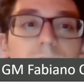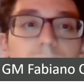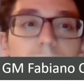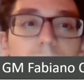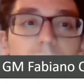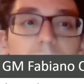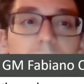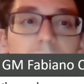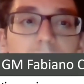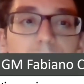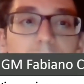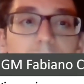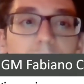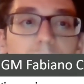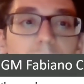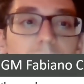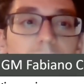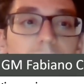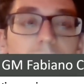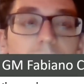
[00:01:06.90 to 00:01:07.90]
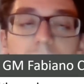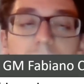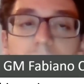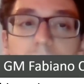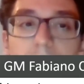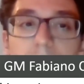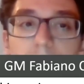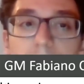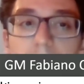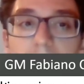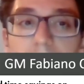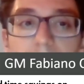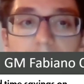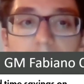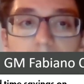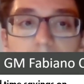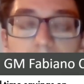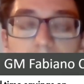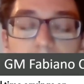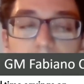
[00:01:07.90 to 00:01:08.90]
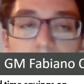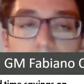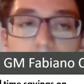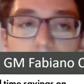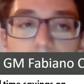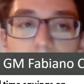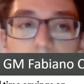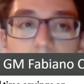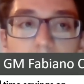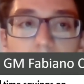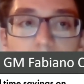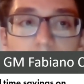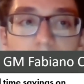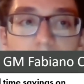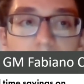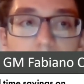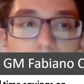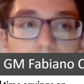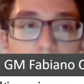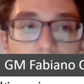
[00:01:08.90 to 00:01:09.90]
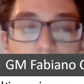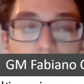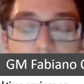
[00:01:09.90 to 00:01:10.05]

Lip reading: And his position is still quite reasonable.